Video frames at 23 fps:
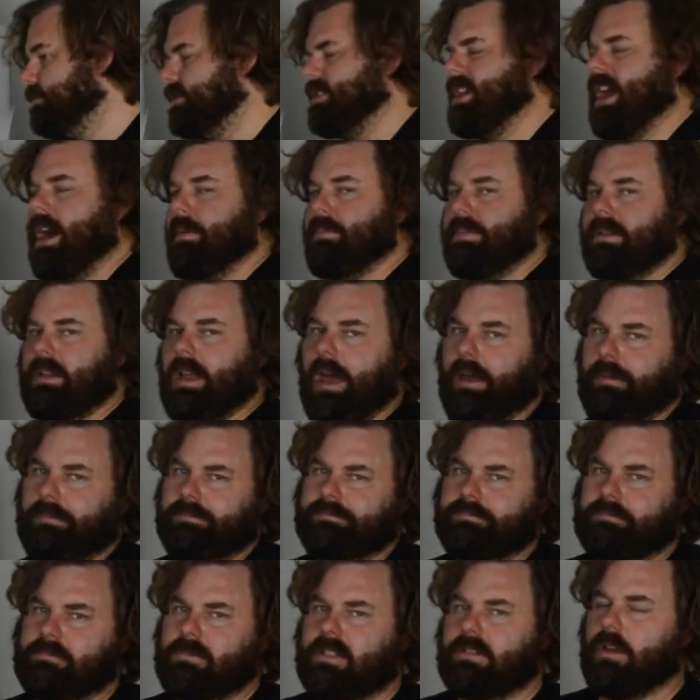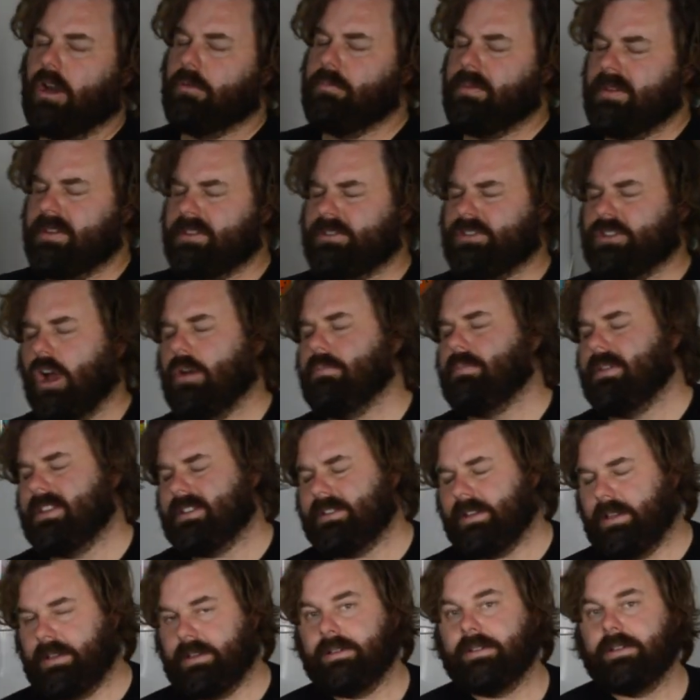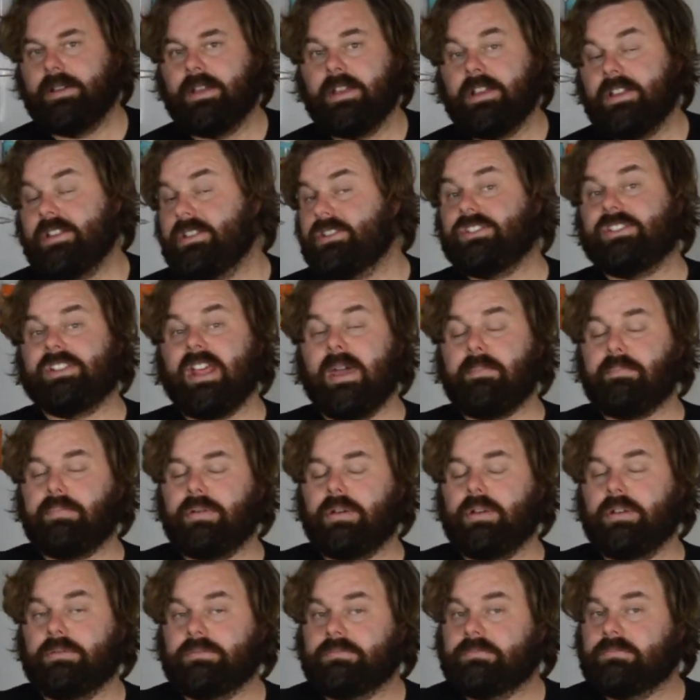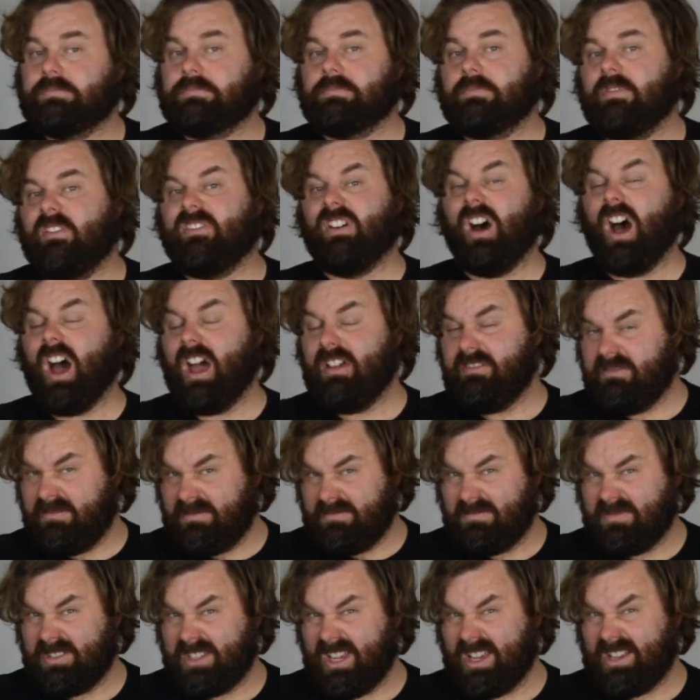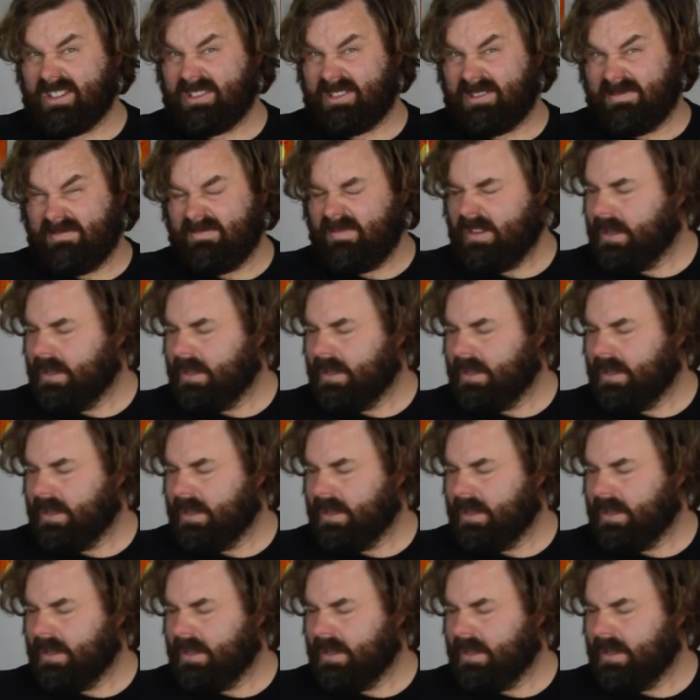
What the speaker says: Can't be, no, don't be silly. Step 5, 6.